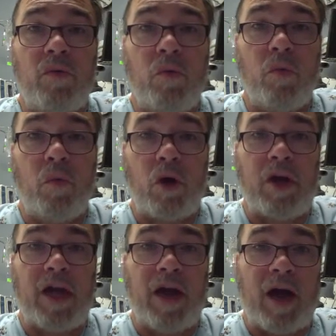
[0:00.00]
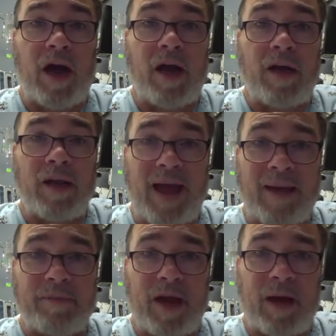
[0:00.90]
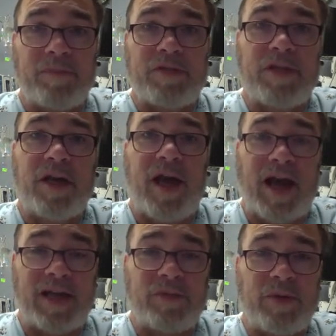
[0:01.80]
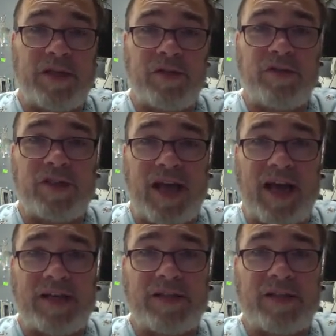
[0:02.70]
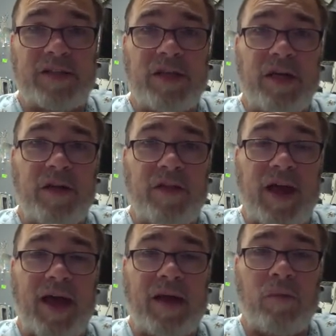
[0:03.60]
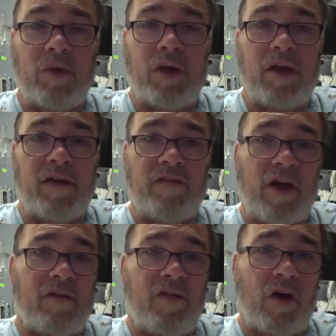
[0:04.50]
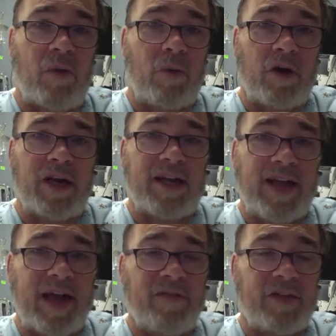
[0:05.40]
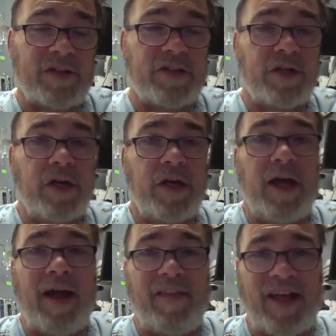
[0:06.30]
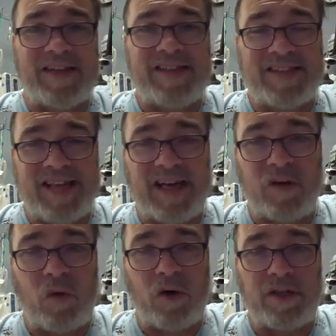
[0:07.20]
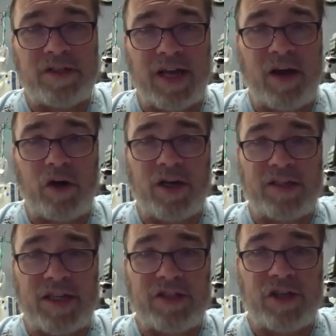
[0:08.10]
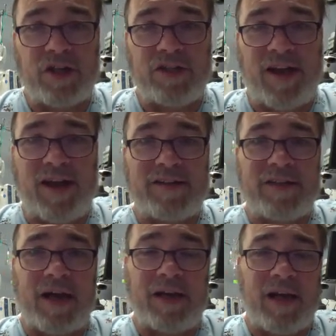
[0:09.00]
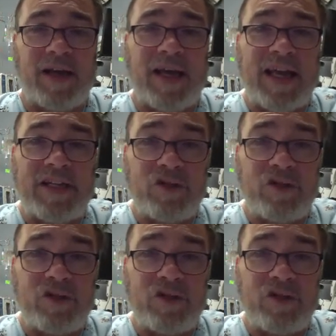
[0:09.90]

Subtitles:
working on laptops as we do tasks that will involve our work in Canvas. And that's the second organizational task. I'd like each